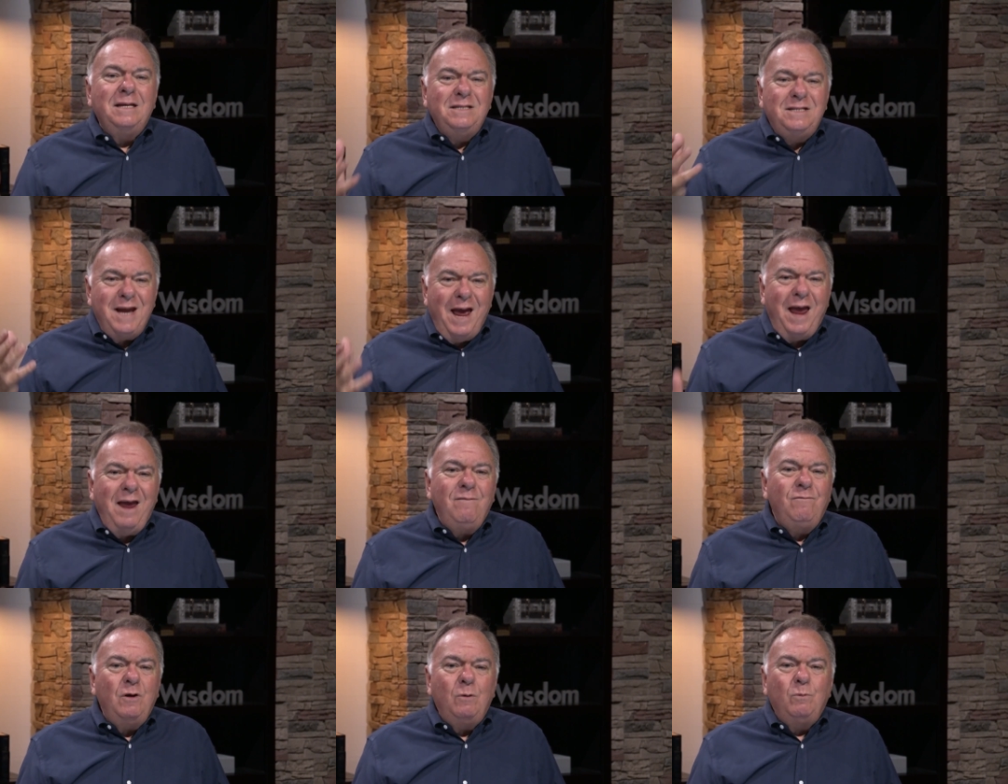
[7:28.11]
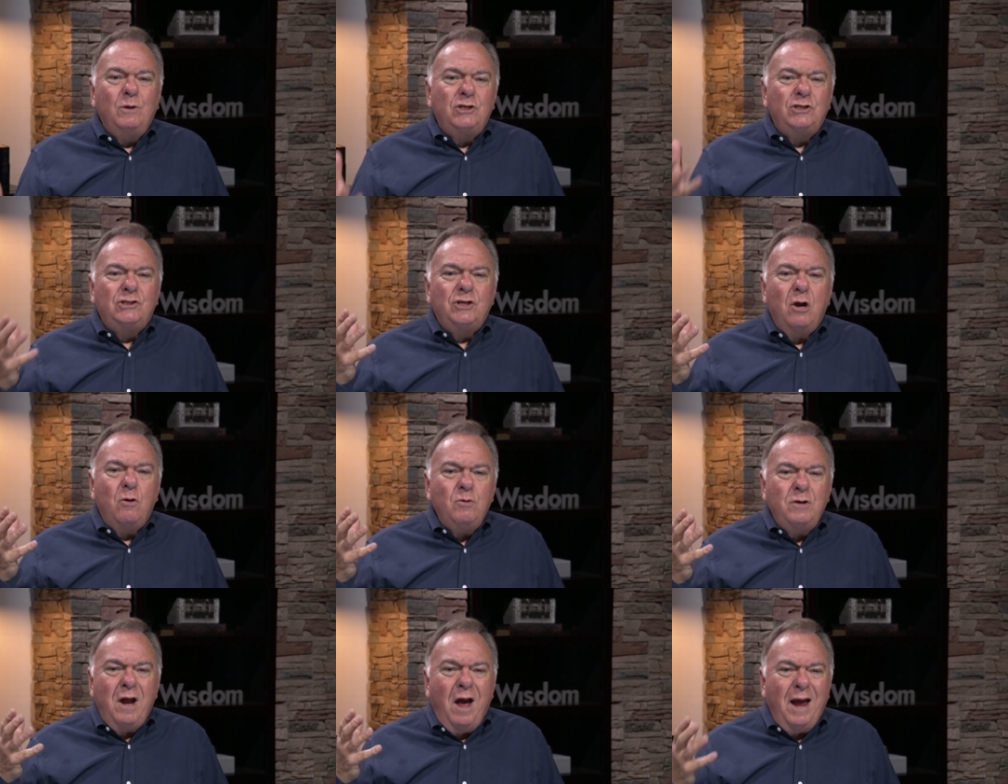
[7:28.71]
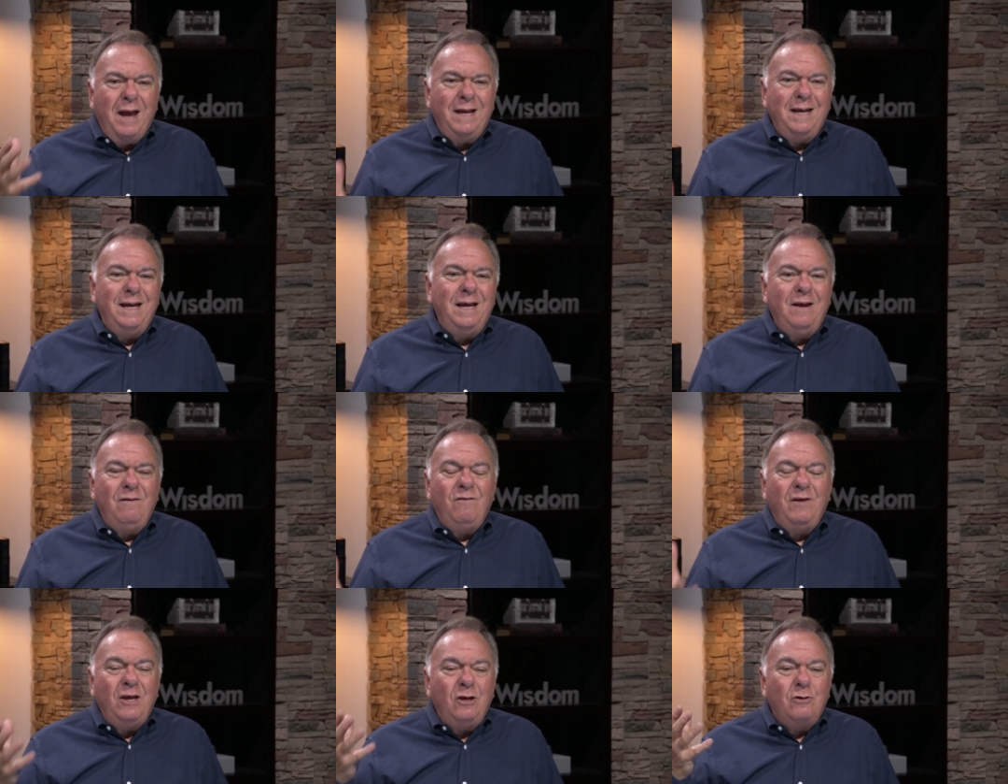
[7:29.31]
David was so
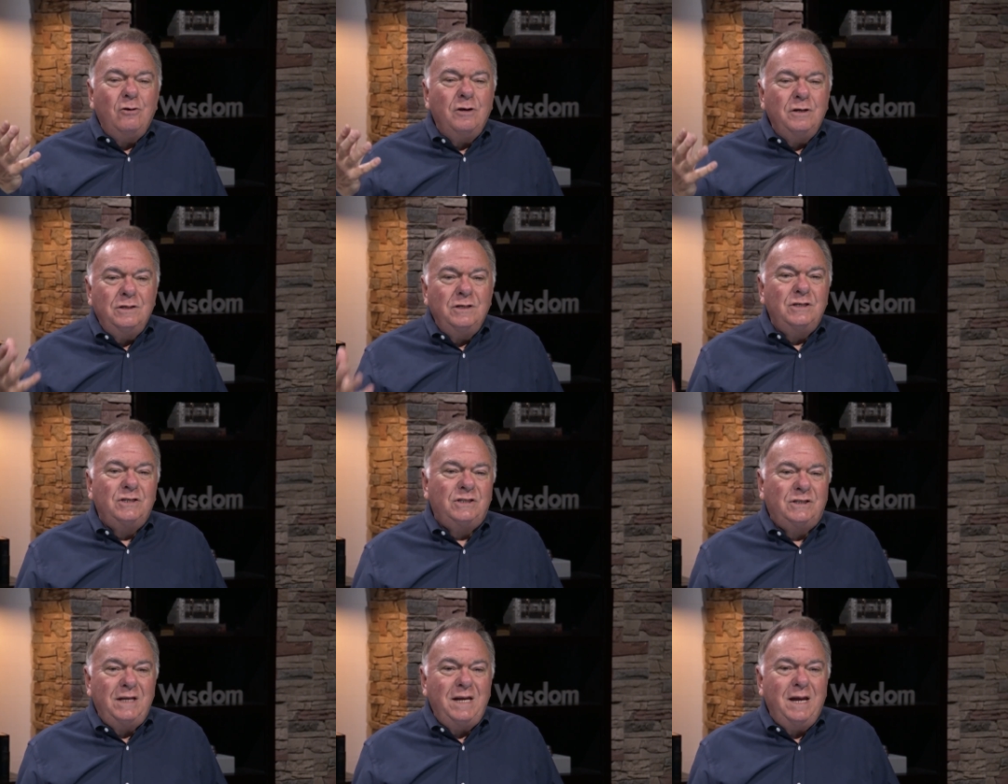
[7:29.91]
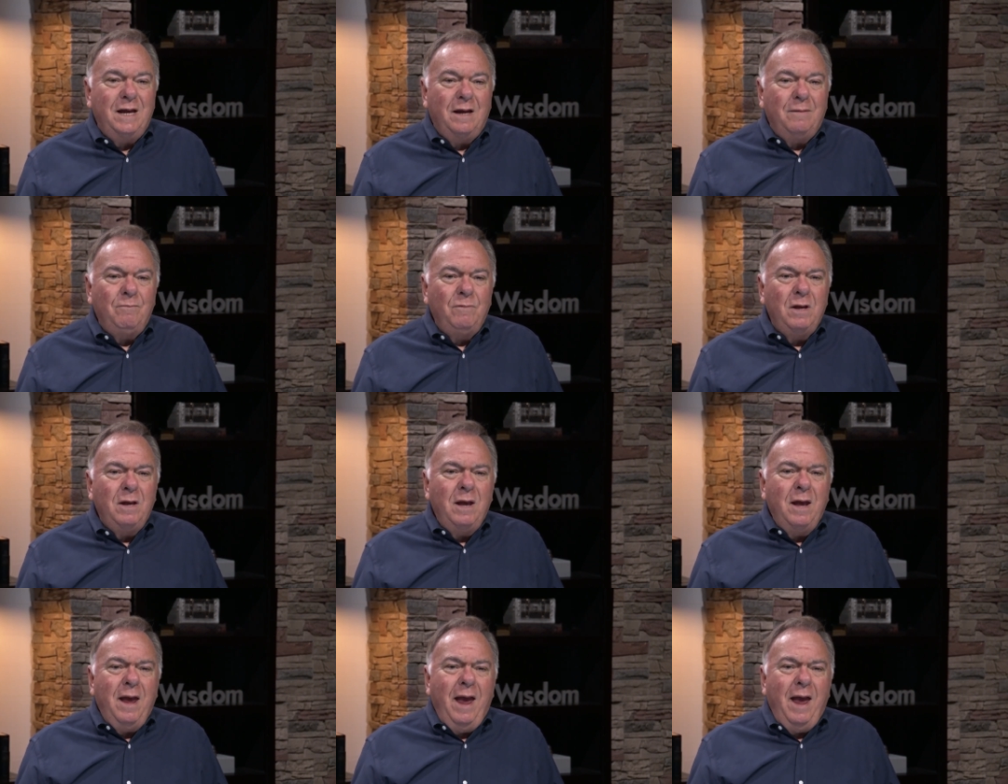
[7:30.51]
naive, he couldn't see it.